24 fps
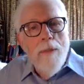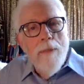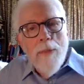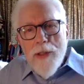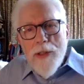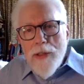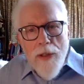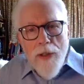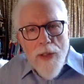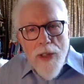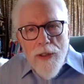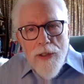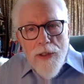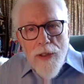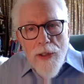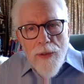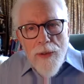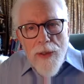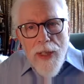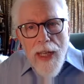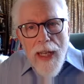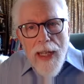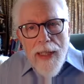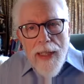But you can
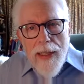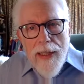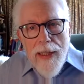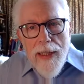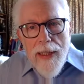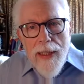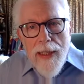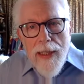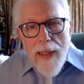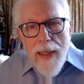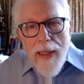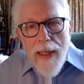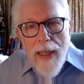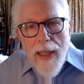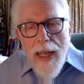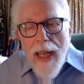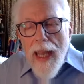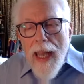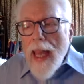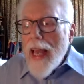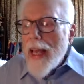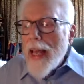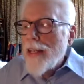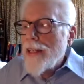do that
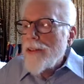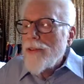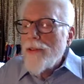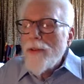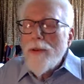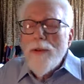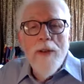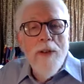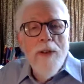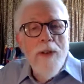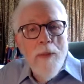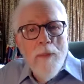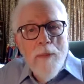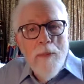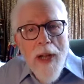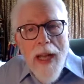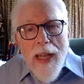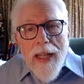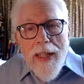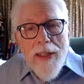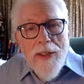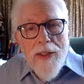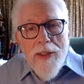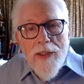and in order to
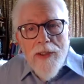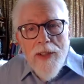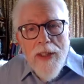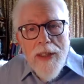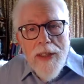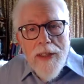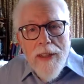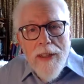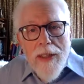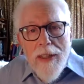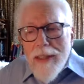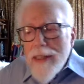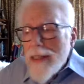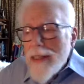practice it,